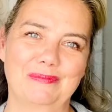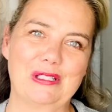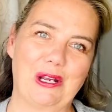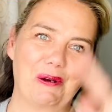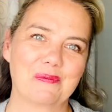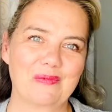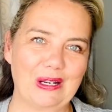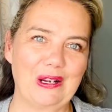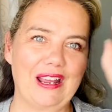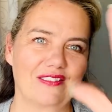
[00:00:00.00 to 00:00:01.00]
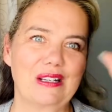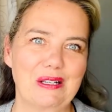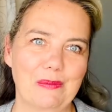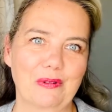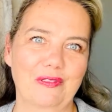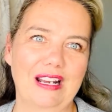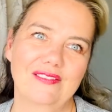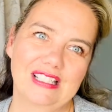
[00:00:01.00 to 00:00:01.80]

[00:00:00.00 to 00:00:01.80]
So there you have it. Number 5,